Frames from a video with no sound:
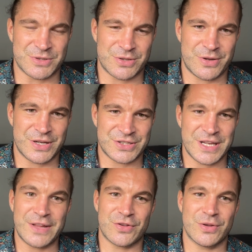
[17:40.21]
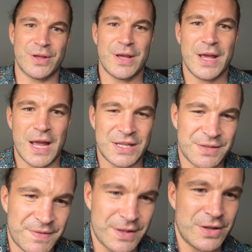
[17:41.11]
So you just need to. It's
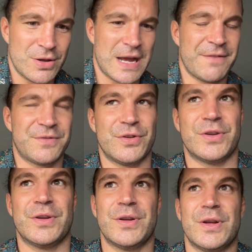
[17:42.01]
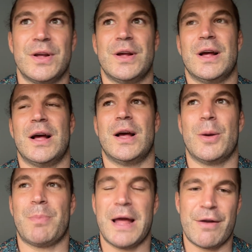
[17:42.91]
something that you have to
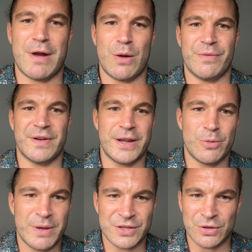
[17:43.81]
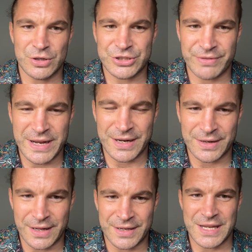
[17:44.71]
play around with a little bit. As long as you're eating
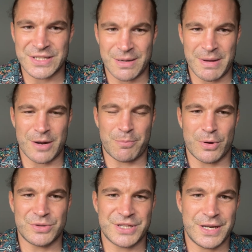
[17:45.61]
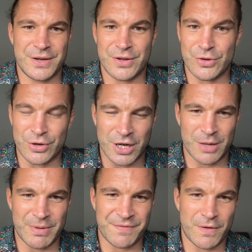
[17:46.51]
a decent amount of protein, you're going to
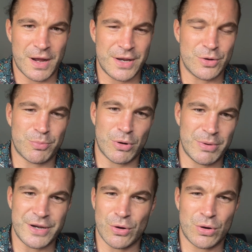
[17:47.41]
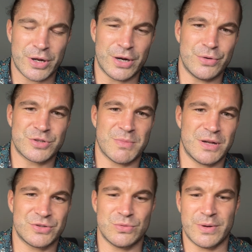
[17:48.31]
be fine. You're probably not going to lose
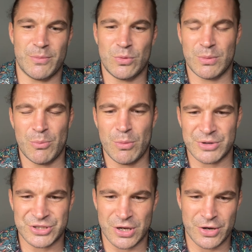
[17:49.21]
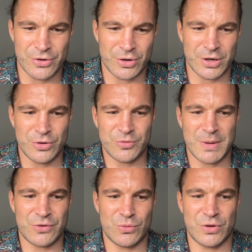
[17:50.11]
muscle. I'm almost certain you're not going to lose
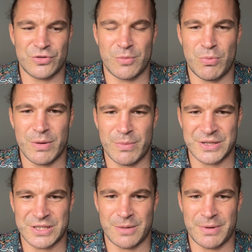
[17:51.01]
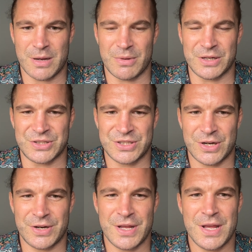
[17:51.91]
muscle, not to the point where it's going to become a concern.